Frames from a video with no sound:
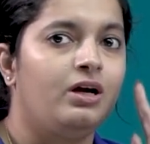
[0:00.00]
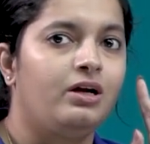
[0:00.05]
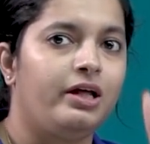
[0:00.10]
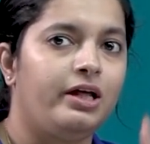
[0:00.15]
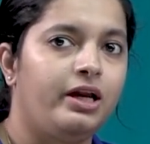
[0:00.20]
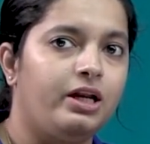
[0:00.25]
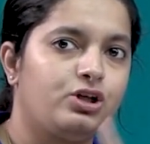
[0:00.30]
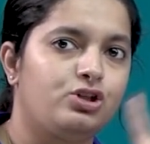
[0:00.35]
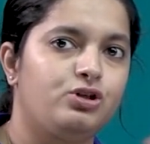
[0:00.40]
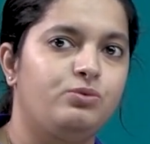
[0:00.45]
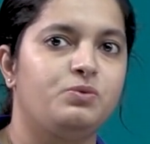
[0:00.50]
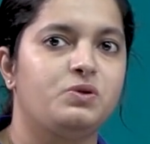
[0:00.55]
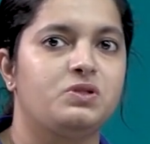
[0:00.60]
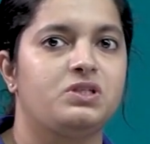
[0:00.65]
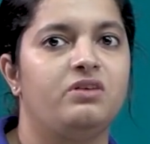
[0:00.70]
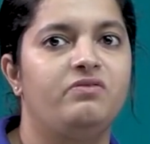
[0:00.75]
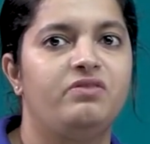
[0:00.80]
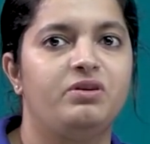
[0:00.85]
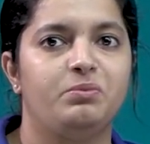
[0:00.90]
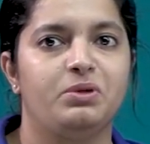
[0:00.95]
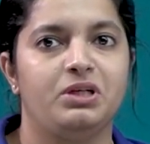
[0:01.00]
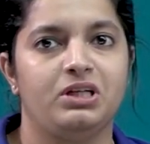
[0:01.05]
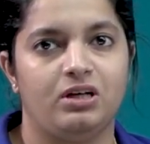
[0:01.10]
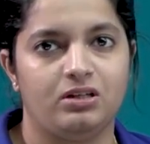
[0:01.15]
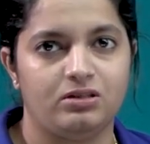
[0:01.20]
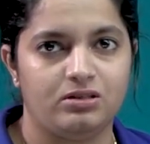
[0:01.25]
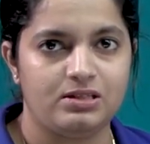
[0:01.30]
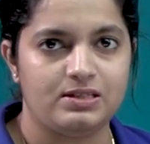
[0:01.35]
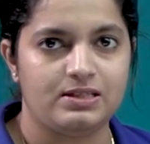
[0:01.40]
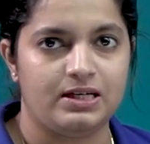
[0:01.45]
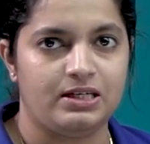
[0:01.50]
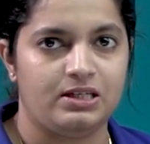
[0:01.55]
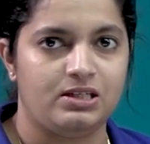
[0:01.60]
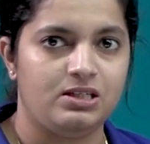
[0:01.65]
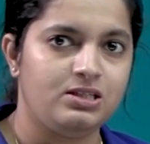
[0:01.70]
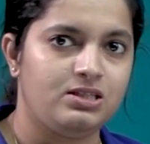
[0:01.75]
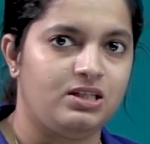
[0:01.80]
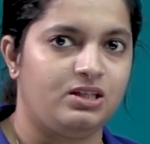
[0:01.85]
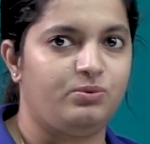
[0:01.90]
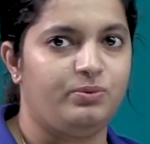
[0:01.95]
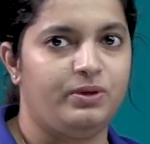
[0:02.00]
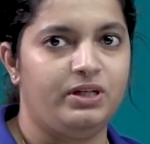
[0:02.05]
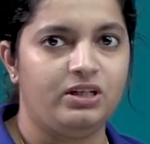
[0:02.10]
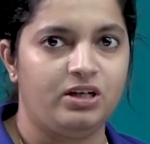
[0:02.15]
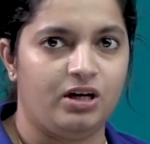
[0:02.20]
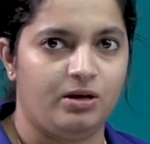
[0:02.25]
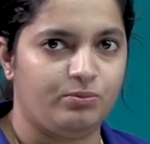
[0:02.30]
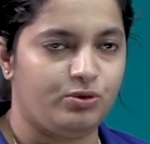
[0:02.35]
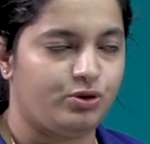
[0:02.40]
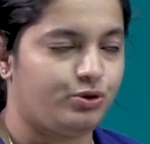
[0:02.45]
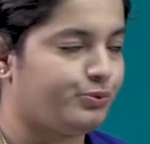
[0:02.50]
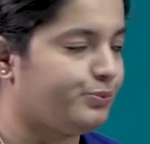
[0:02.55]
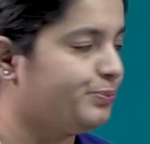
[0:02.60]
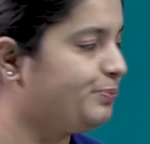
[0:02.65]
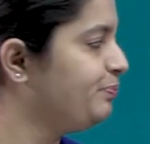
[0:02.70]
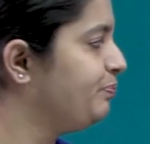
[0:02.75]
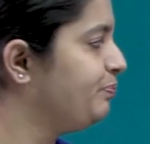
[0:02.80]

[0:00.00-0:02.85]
Direction was given by another scientist that we'll come to.